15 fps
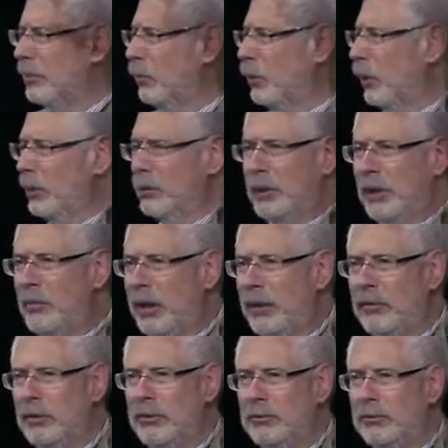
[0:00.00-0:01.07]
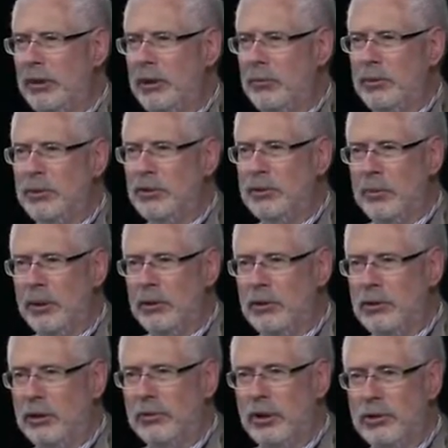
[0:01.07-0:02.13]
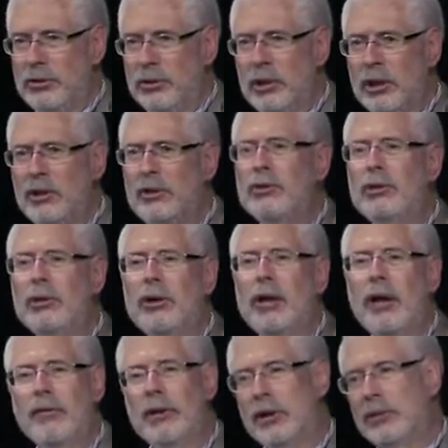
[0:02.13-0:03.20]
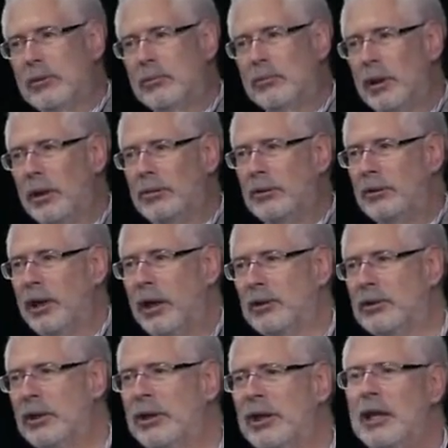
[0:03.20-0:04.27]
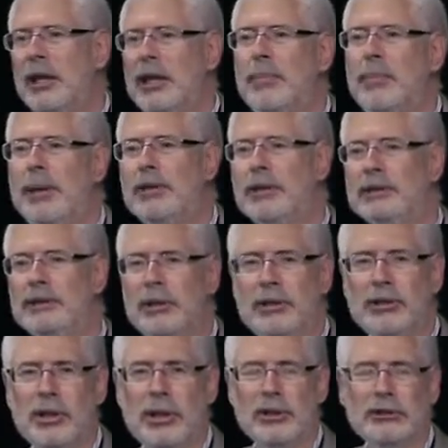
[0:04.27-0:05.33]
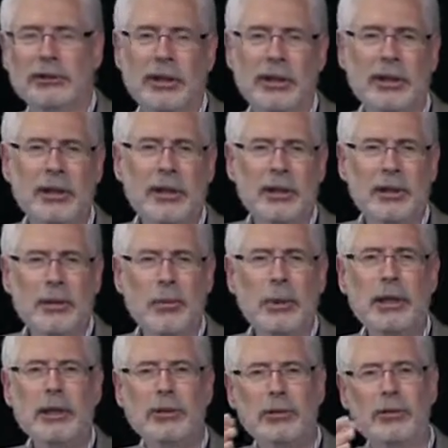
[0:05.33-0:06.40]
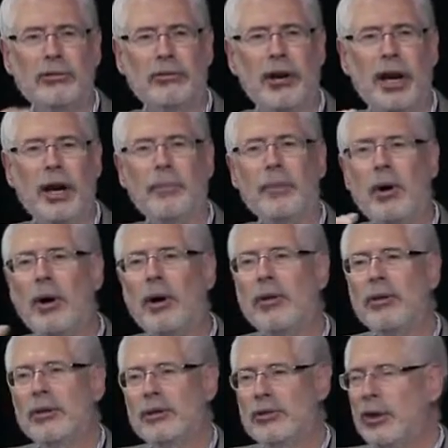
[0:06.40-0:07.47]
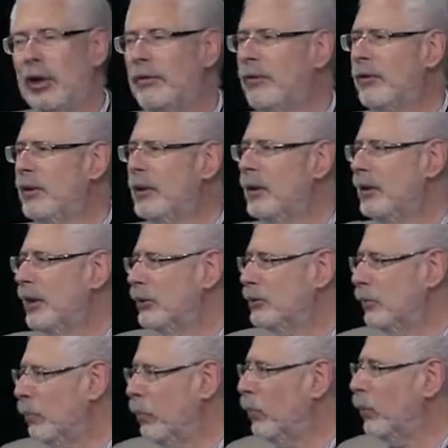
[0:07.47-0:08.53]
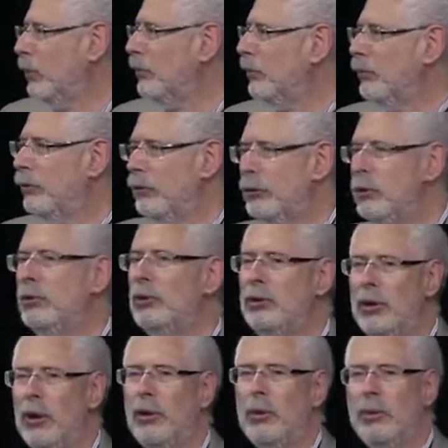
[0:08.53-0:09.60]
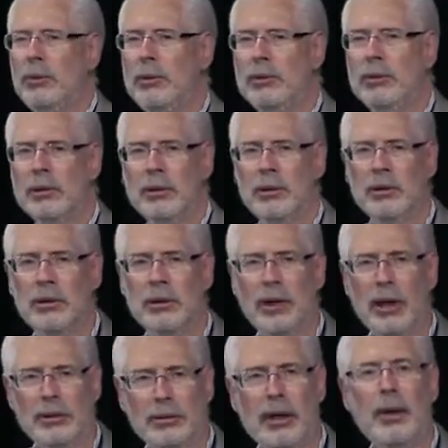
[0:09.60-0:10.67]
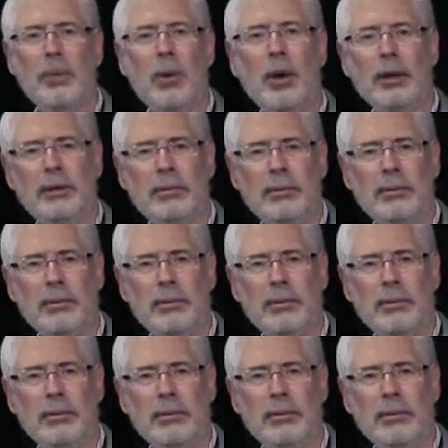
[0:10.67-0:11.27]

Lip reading: work. Anybody ever read Business Model Generation? You should all have it on your desk. He basically says, look, we could describe all the stuff that's important for you to know on day one